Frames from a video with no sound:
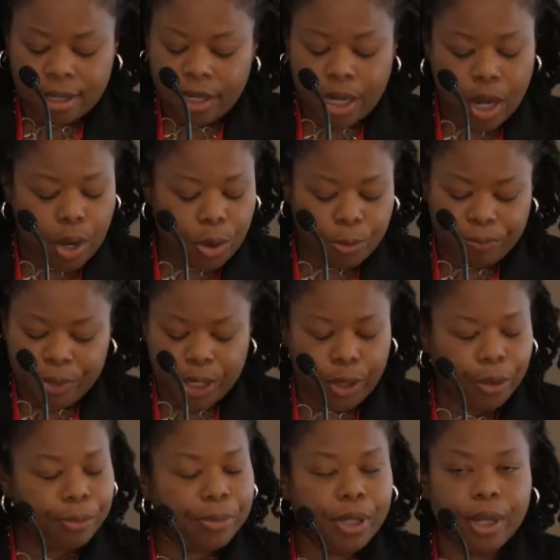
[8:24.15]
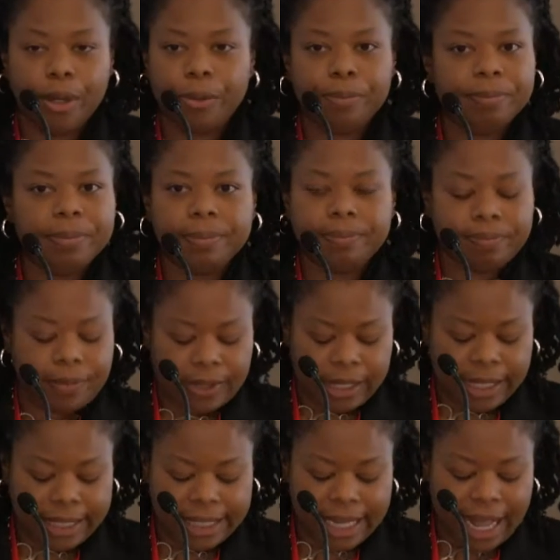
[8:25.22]
No, no, no,
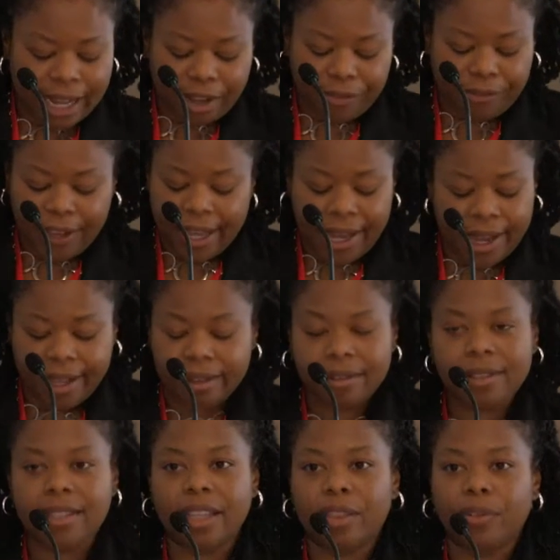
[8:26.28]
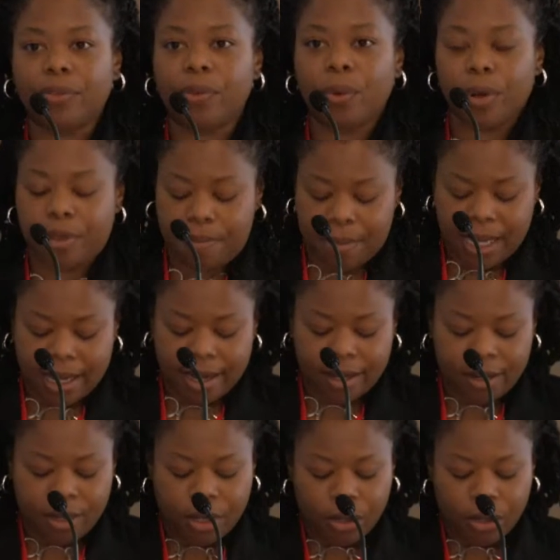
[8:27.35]
it's like a fan, said the fourth man,